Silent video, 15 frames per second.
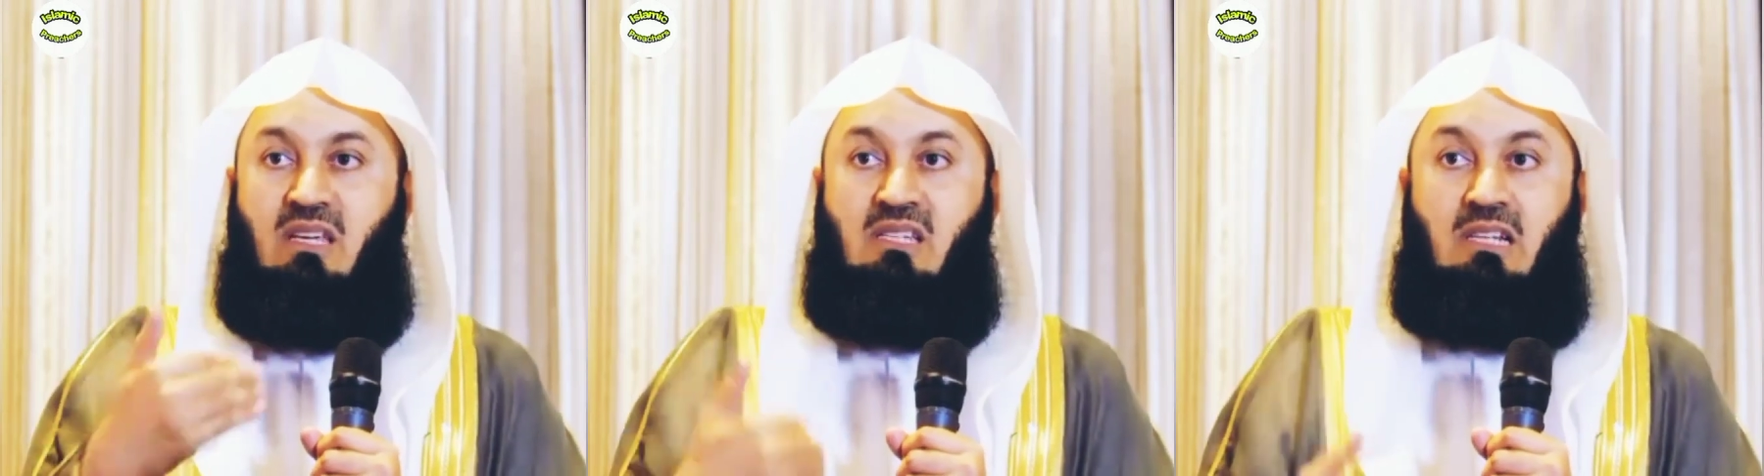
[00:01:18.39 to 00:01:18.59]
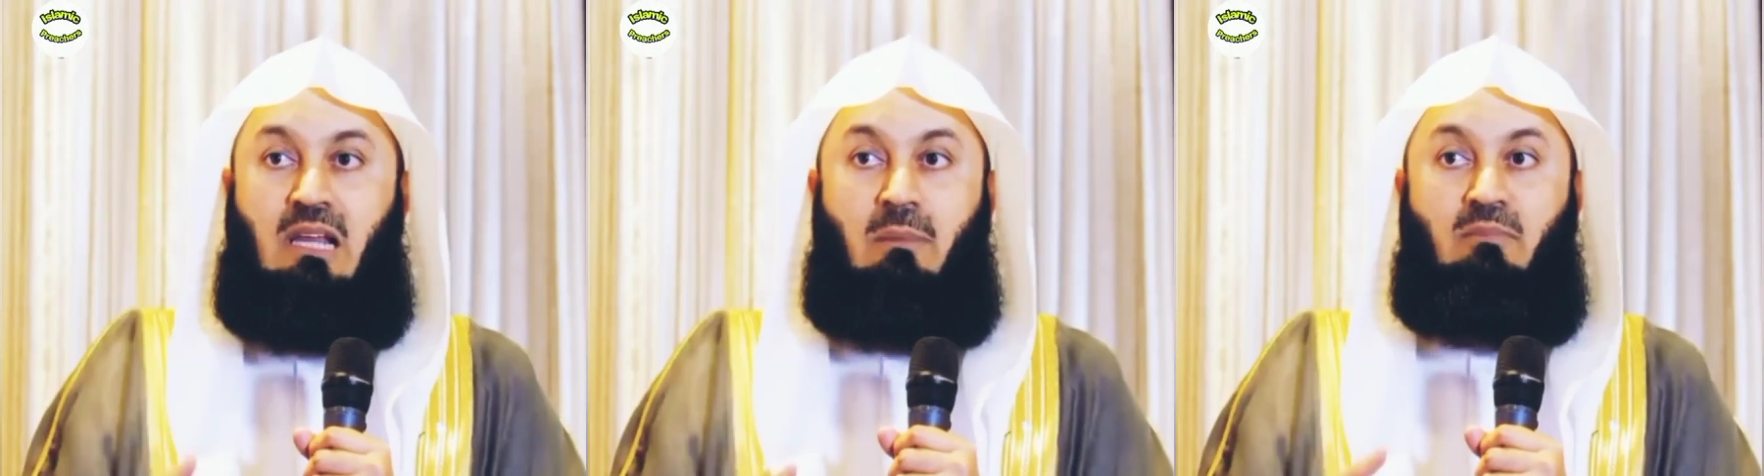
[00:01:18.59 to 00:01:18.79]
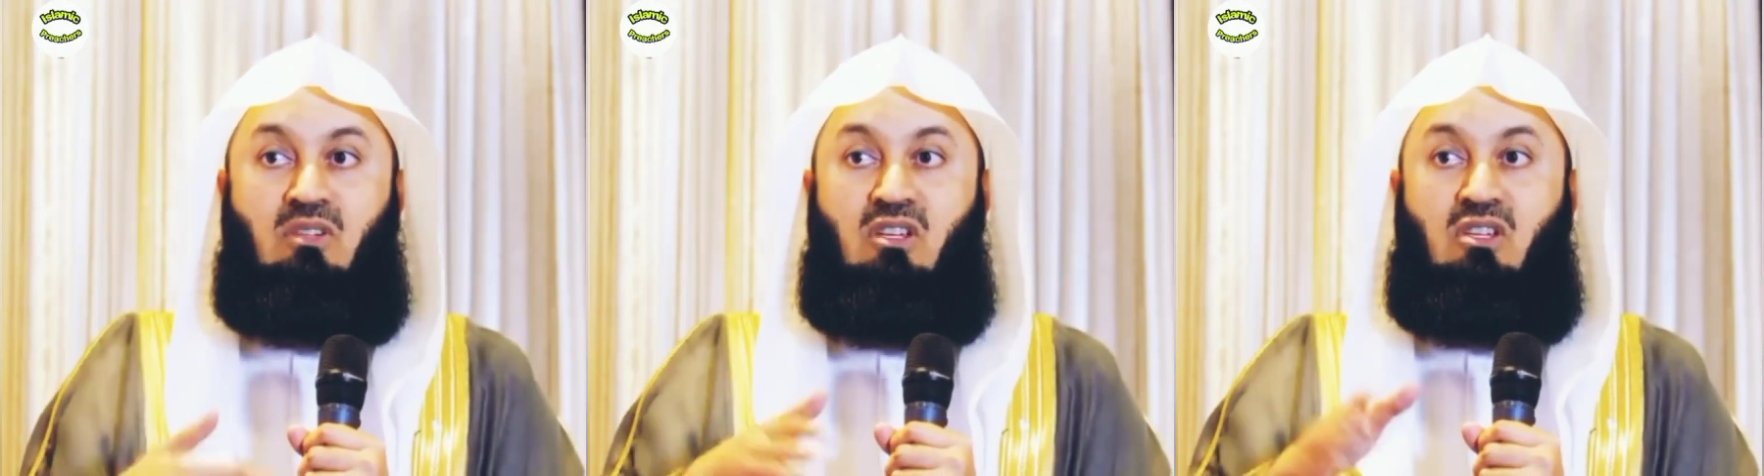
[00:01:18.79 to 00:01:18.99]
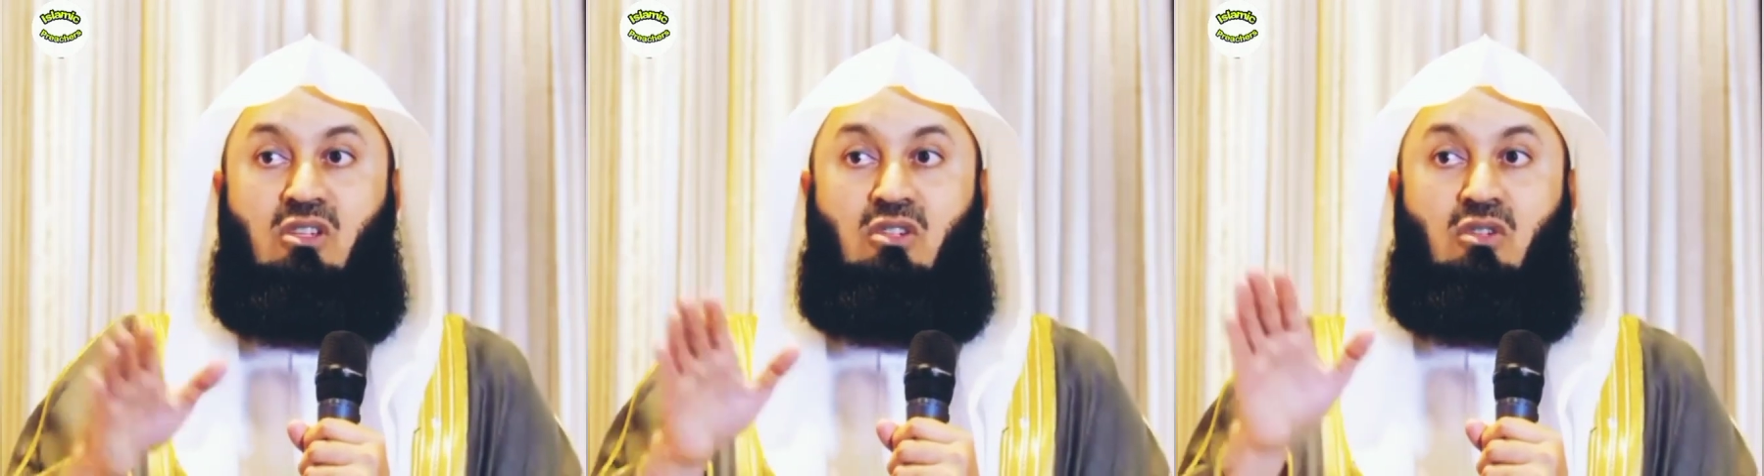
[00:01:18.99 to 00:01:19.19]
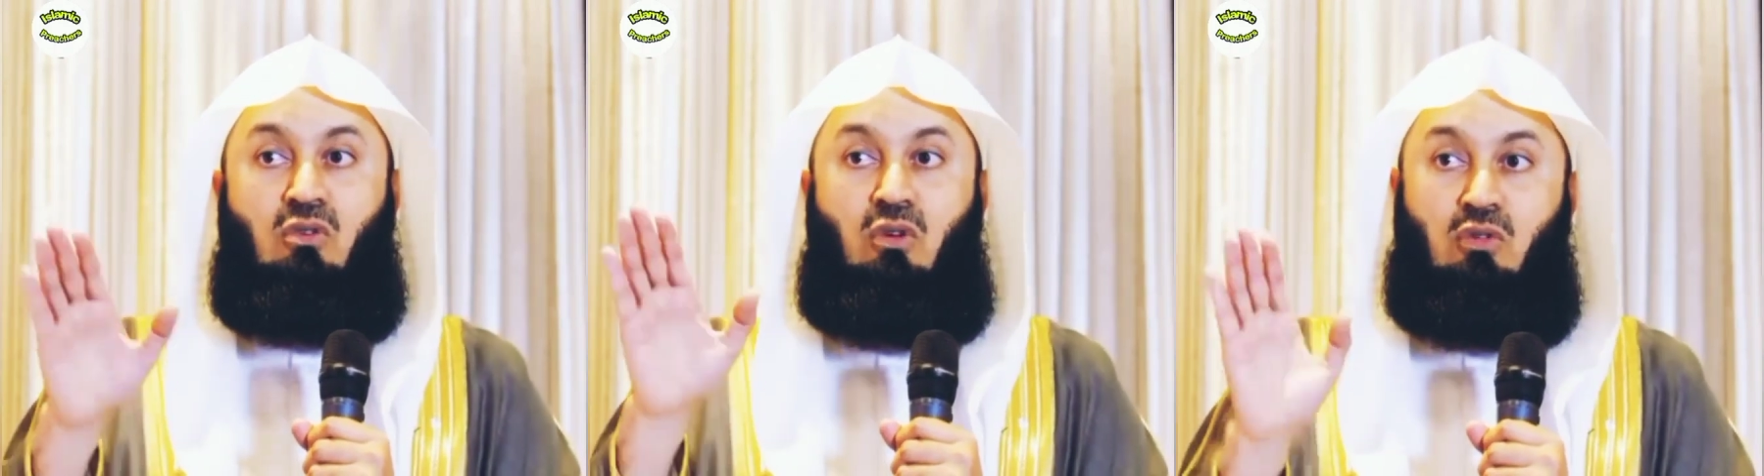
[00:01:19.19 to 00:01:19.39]
Islam
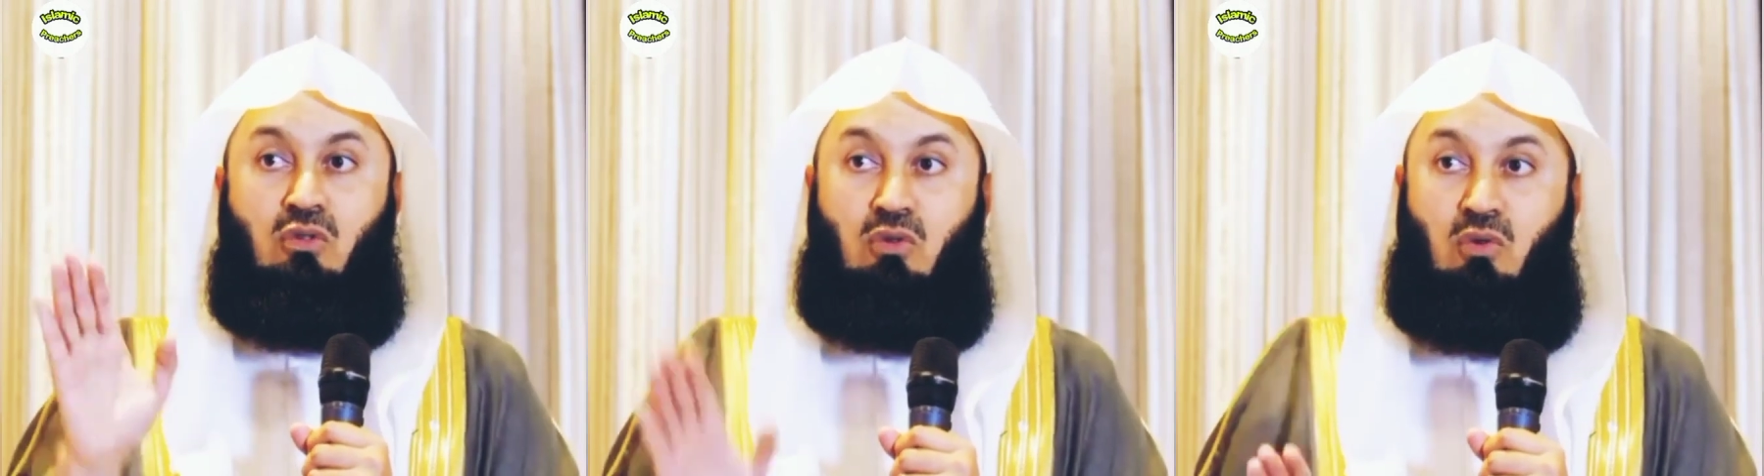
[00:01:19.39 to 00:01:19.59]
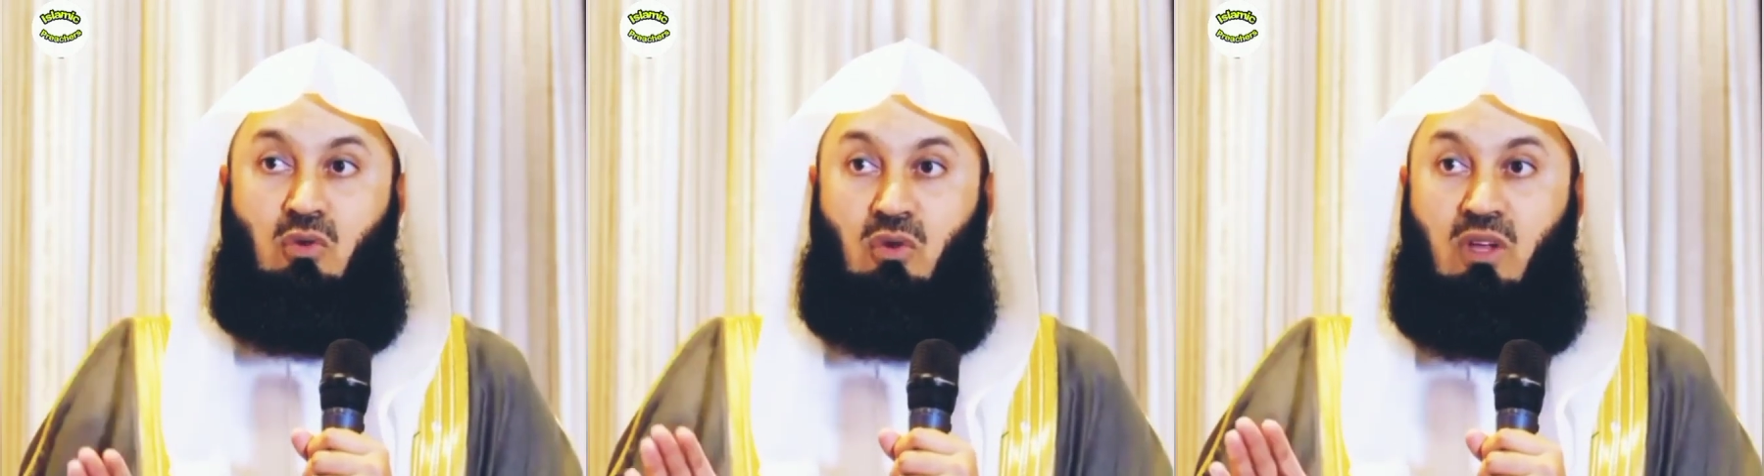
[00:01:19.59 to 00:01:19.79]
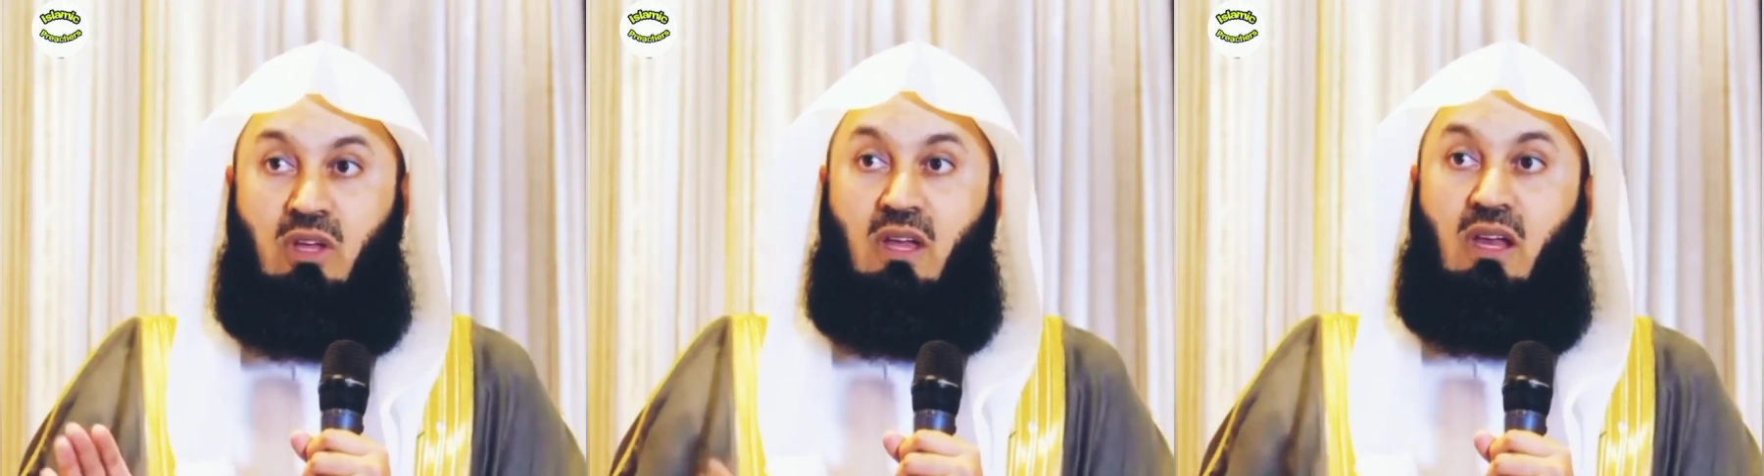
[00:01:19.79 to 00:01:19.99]
teaches you not to do.